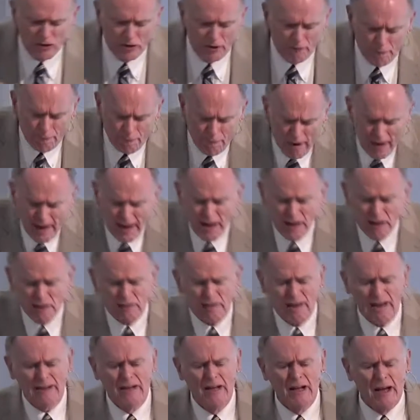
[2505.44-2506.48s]
of faith
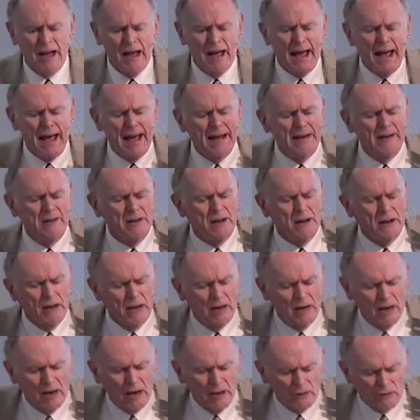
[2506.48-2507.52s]
and
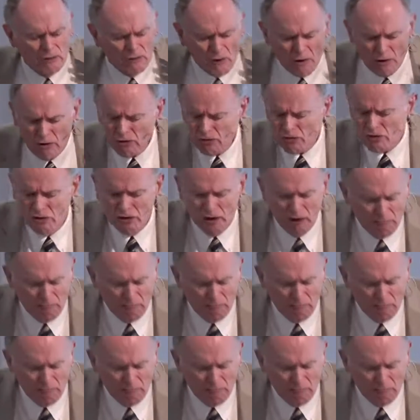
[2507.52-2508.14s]
assertion